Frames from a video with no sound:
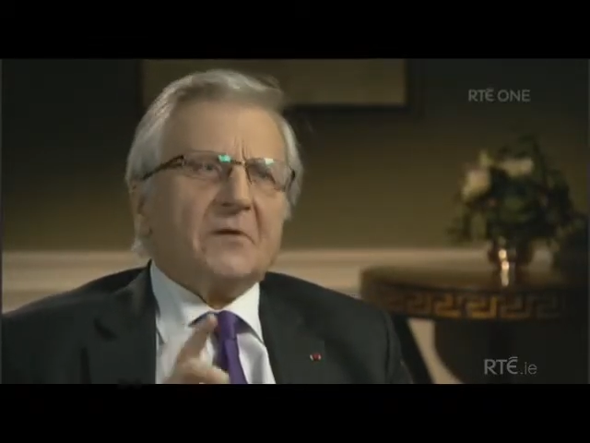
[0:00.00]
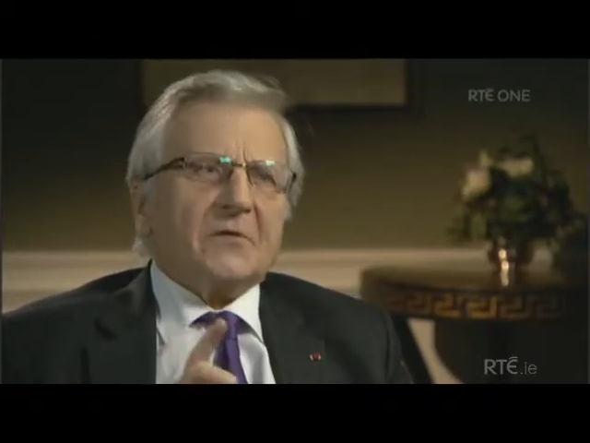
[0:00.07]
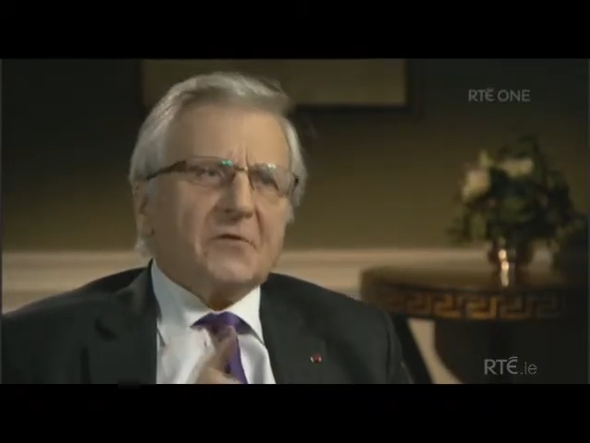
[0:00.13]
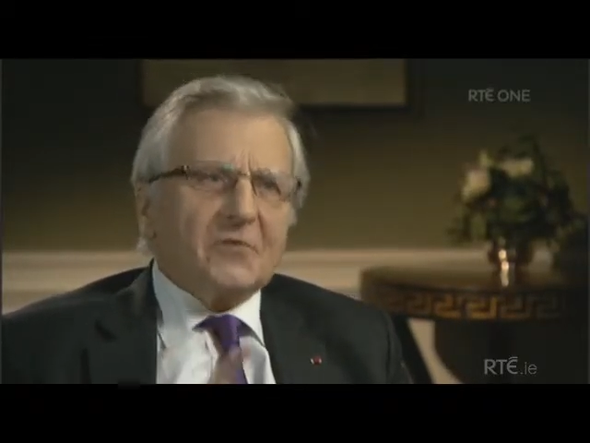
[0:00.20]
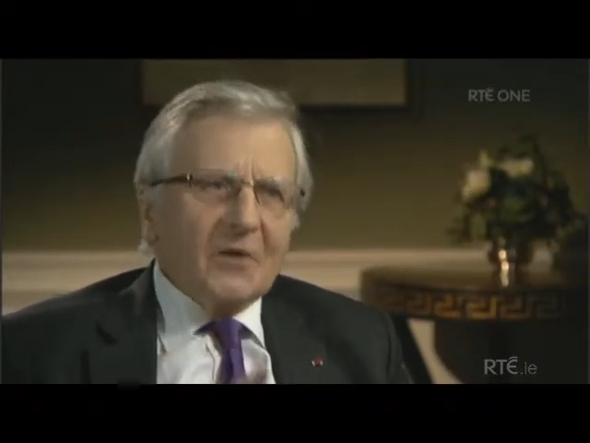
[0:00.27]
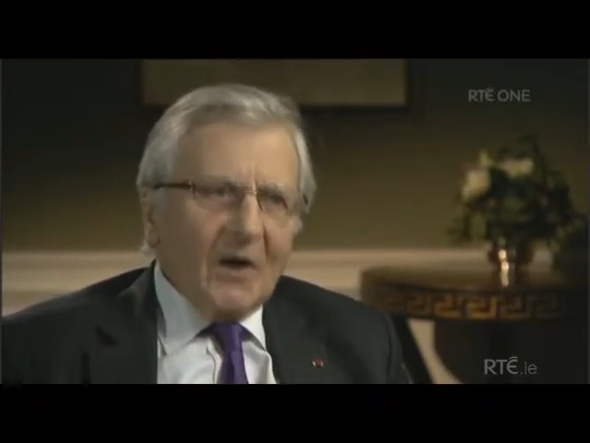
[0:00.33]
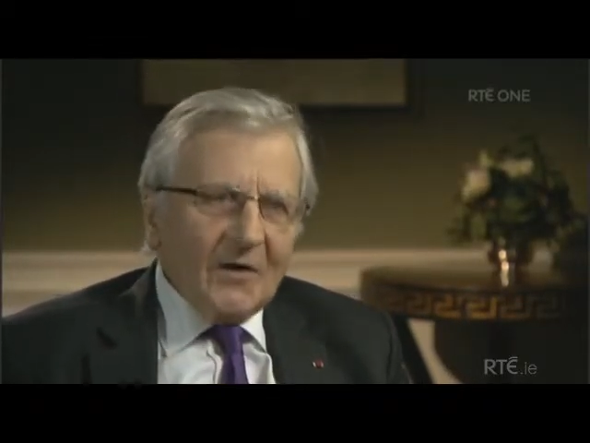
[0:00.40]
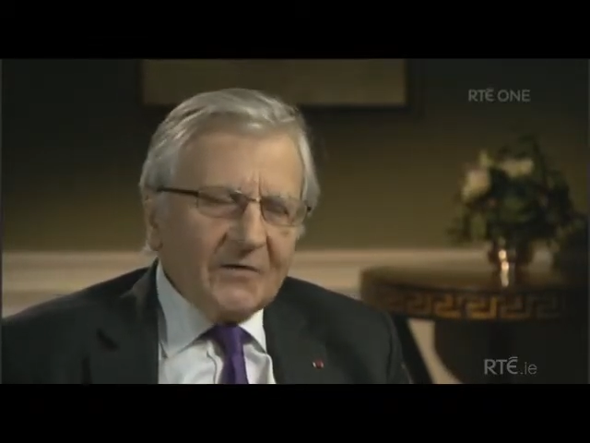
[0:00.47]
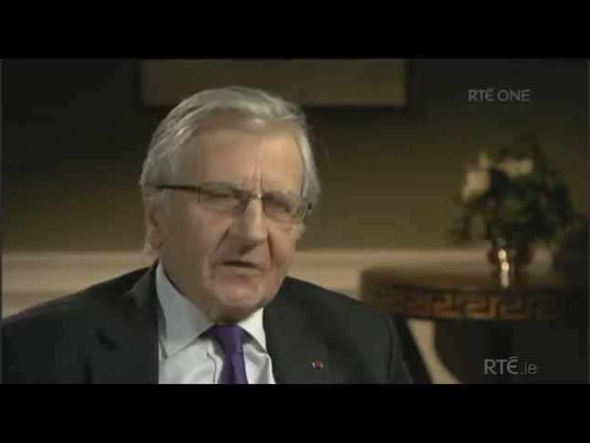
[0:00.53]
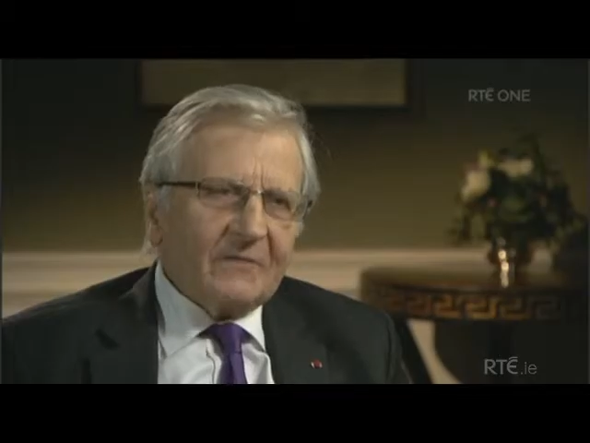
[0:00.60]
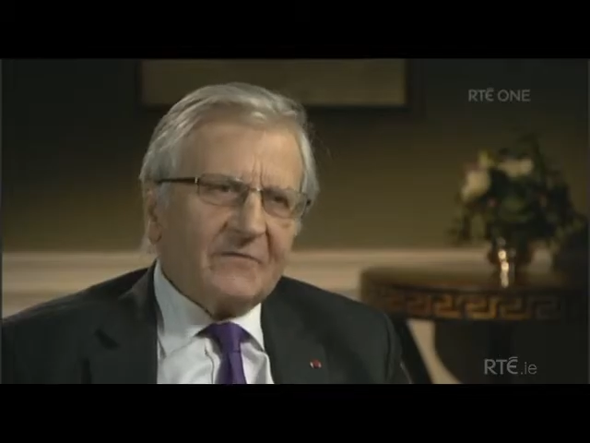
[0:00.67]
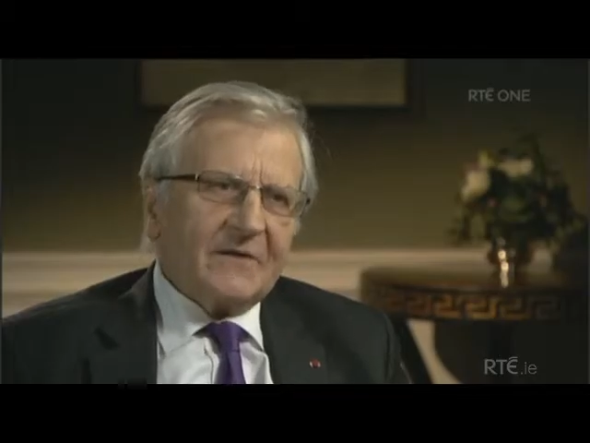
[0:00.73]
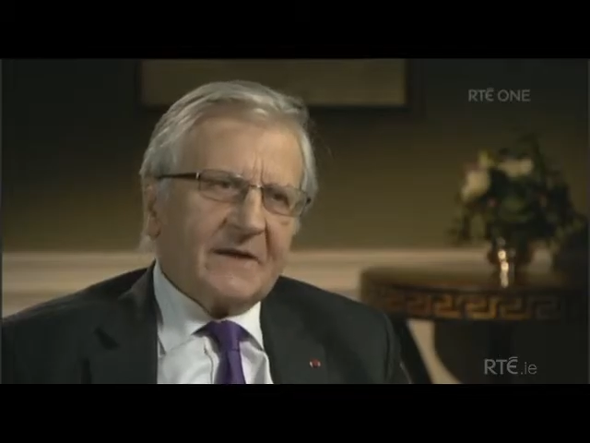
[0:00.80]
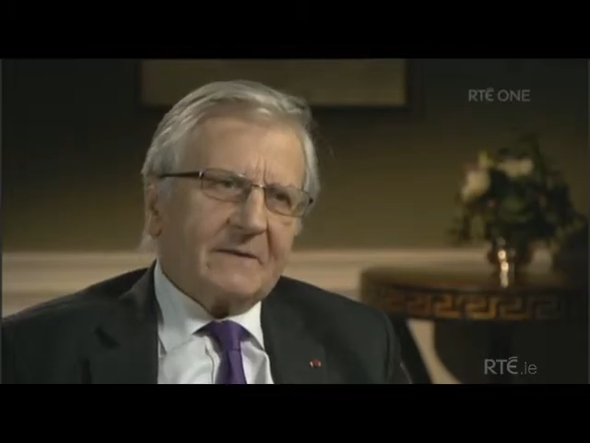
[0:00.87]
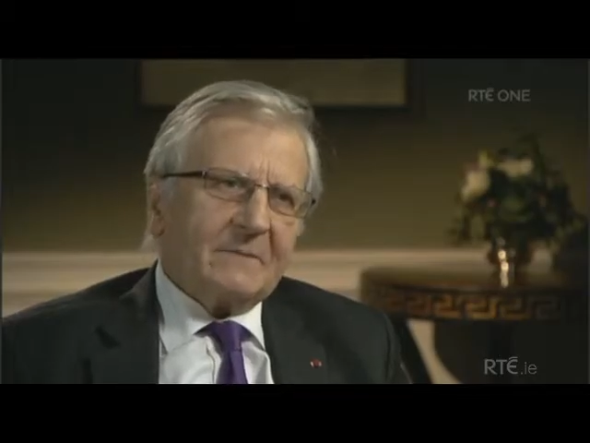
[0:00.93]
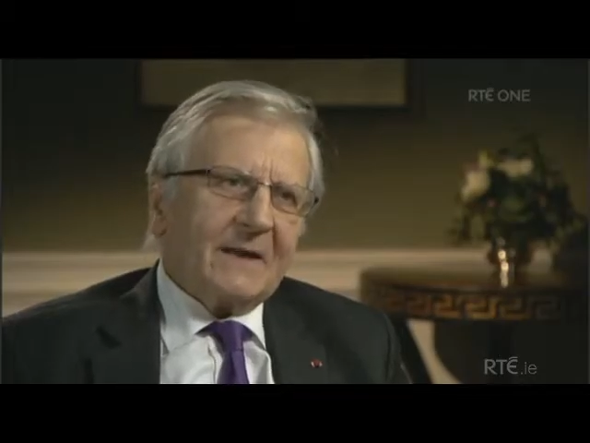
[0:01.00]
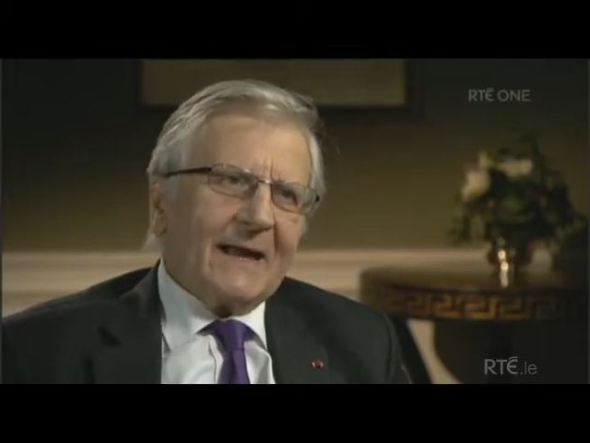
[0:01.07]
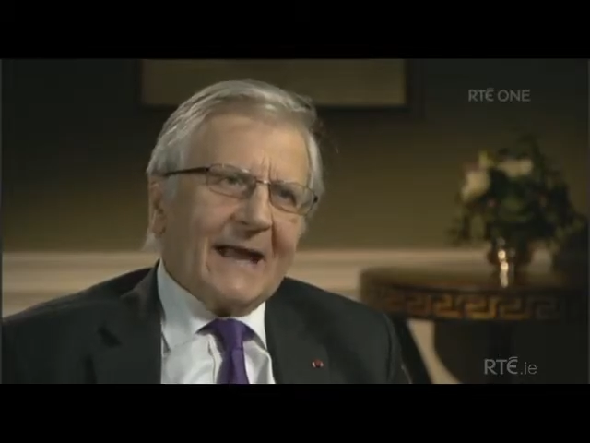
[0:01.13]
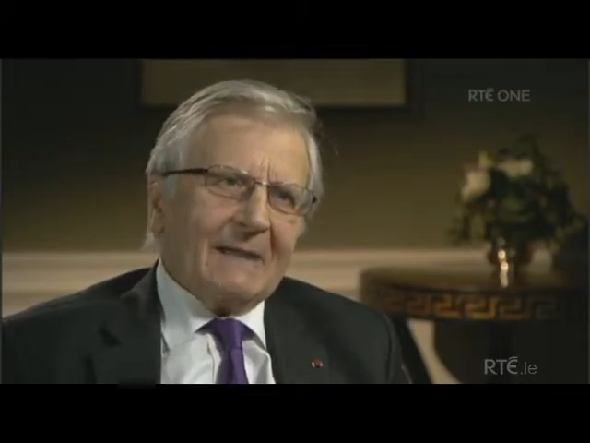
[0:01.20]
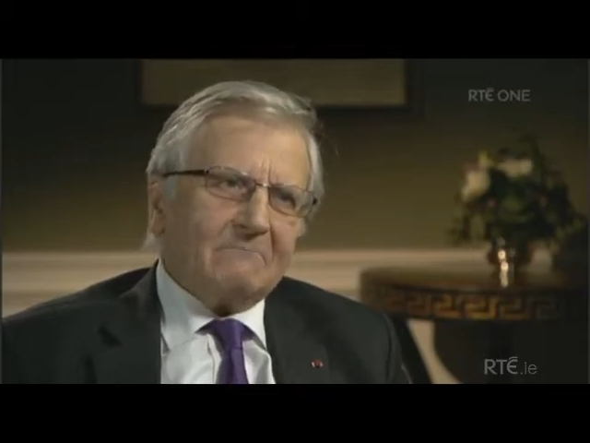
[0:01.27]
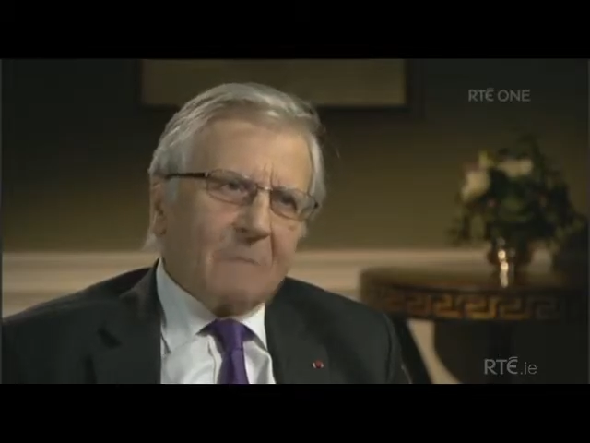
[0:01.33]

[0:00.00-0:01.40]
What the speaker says: But none of them